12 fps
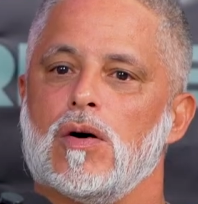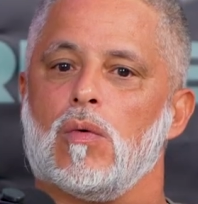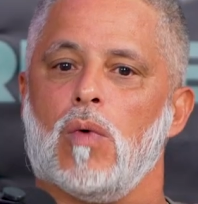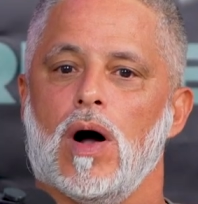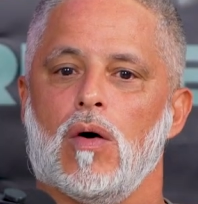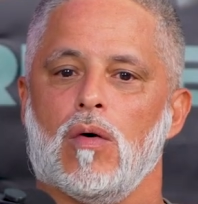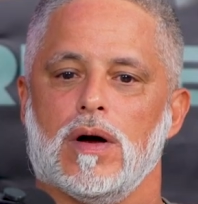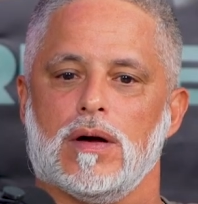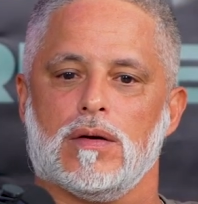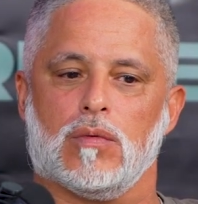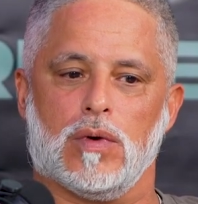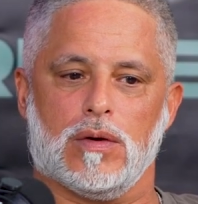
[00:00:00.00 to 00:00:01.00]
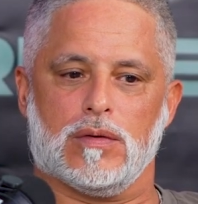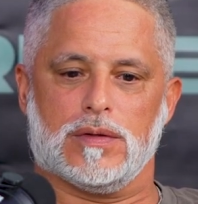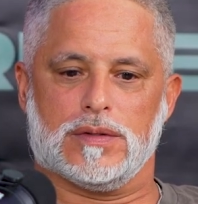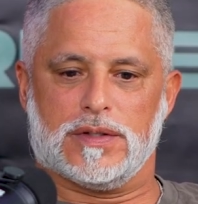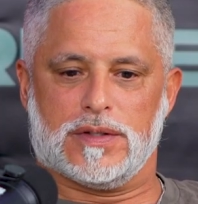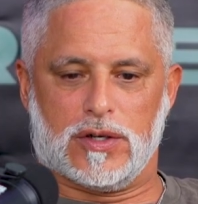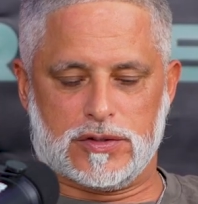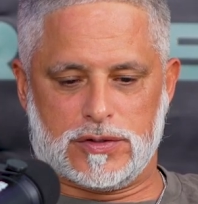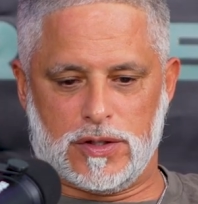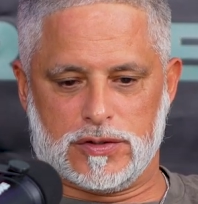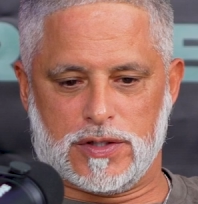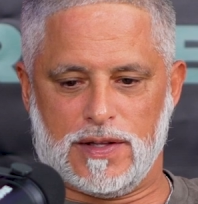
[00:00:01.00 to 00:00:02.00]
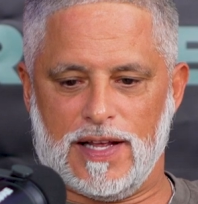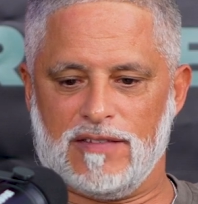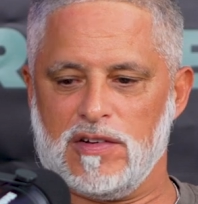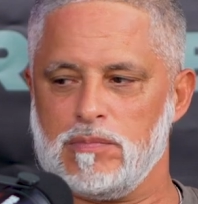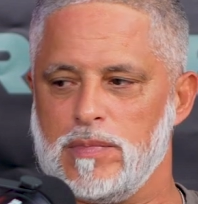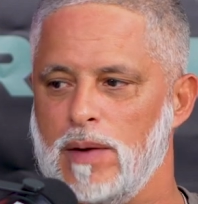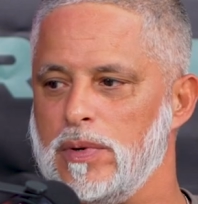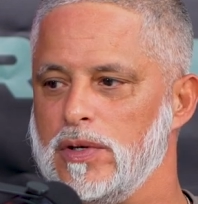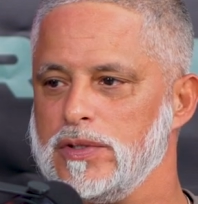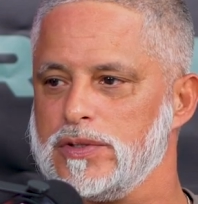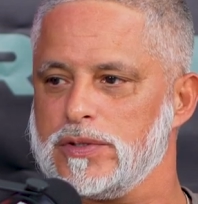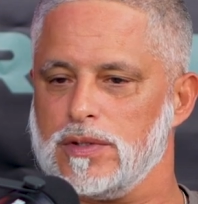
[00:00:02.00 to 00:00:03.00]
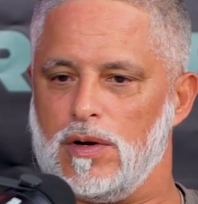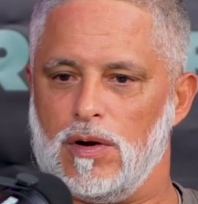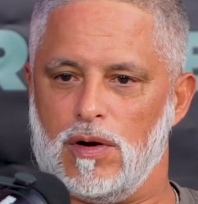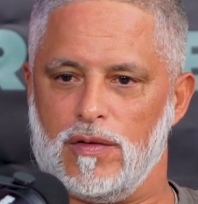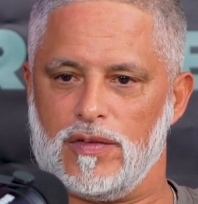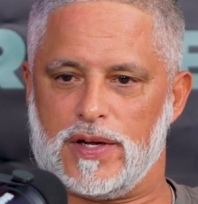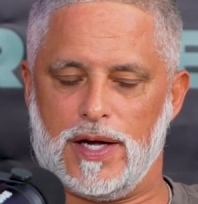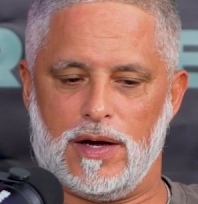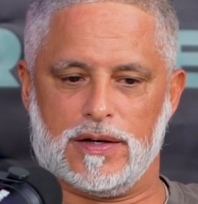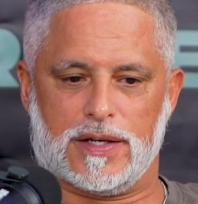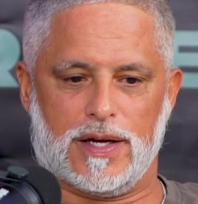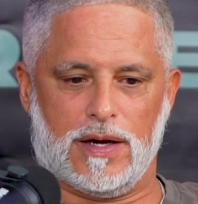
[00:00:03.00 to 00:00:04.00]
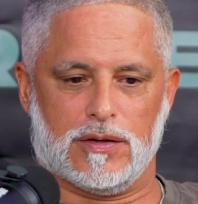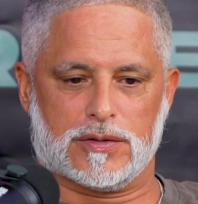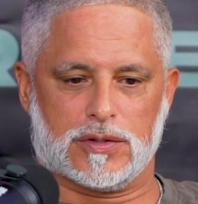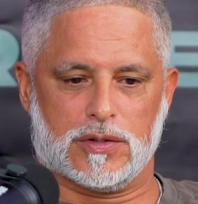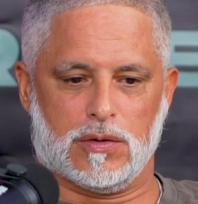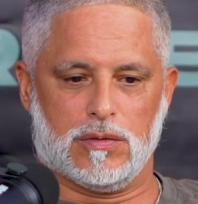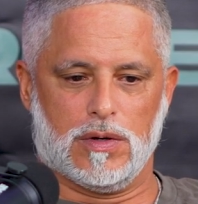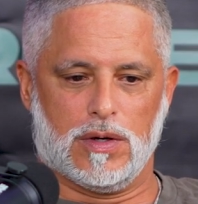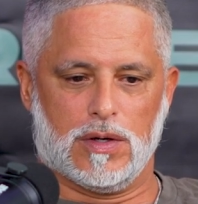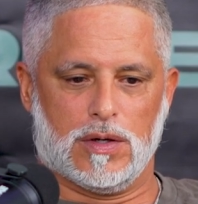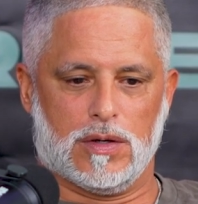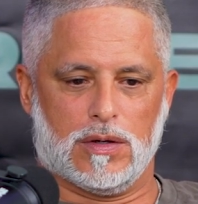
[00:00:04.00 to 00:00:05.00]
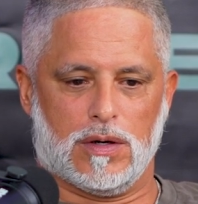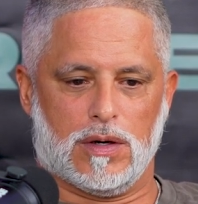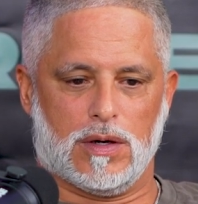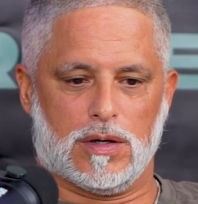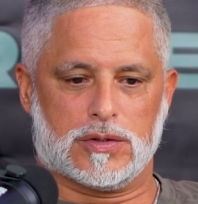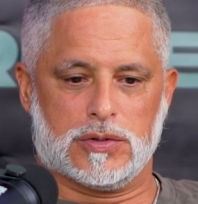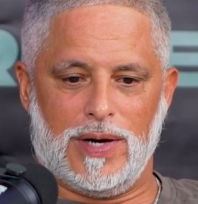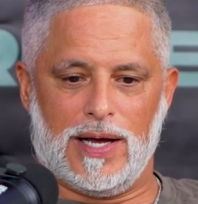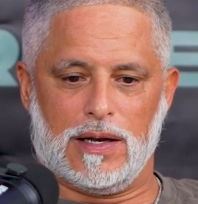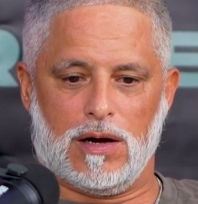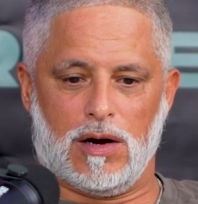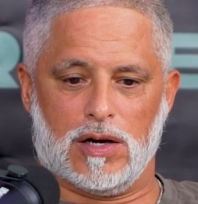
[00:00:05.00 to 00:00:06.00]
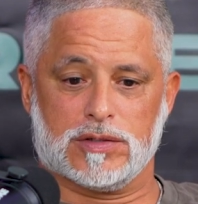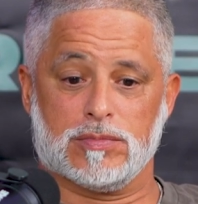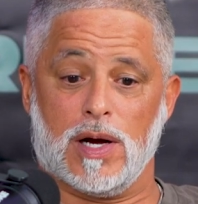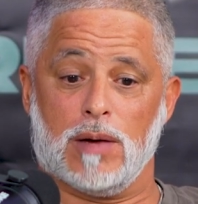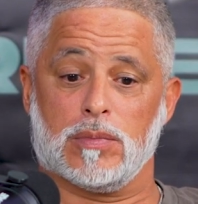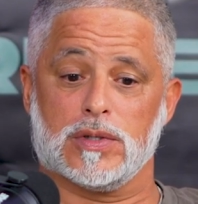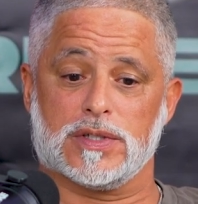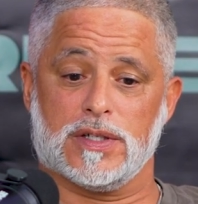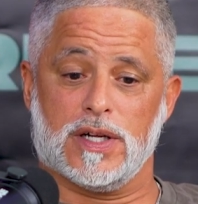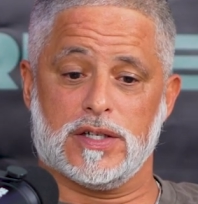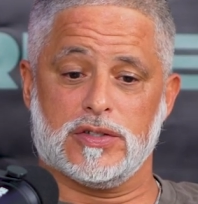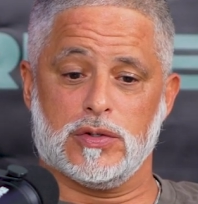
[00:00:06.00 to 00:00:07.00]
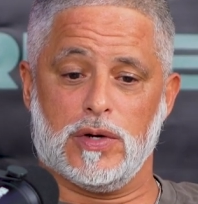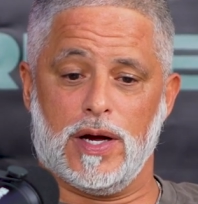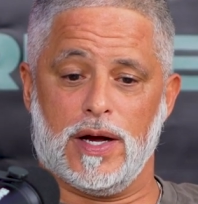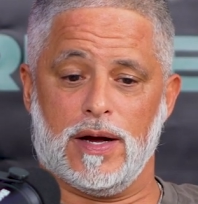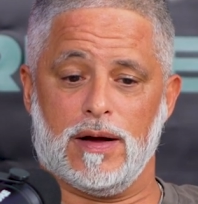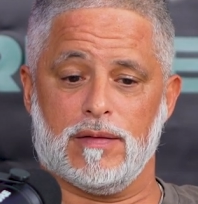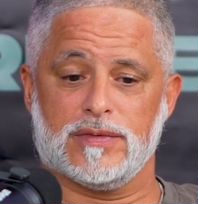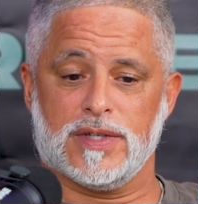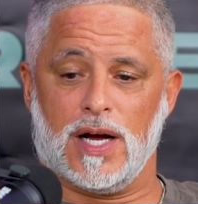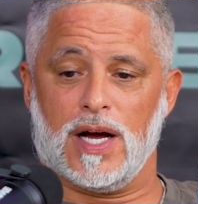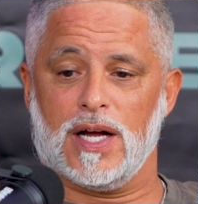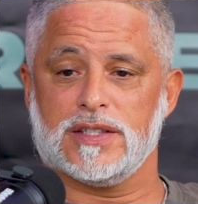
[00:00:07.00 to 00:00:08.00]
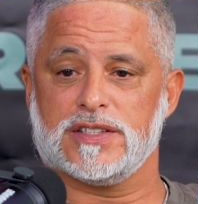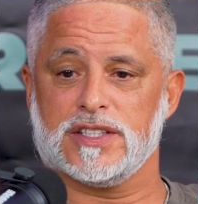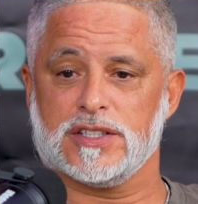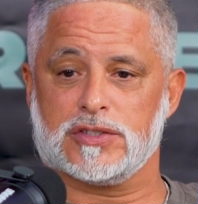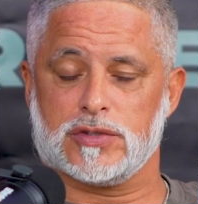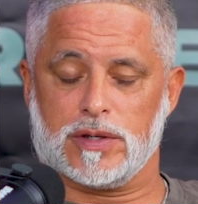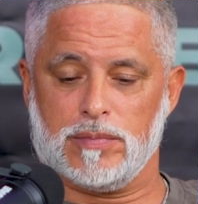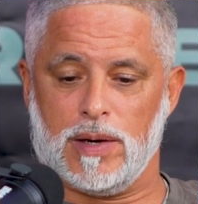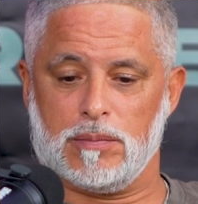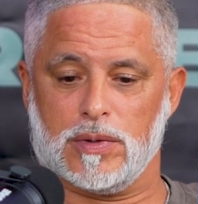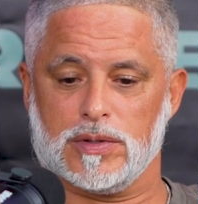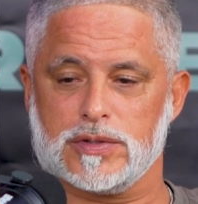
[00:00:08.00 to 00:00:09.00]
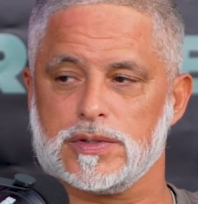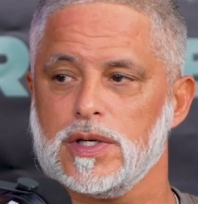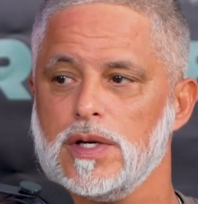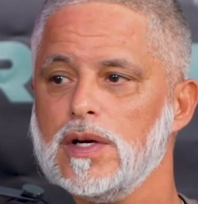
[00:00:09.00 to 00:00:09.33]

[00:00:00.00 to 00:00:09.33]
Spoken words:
Well, there's 11 members on the county council, 2 at-large members, and then you have 9 district members.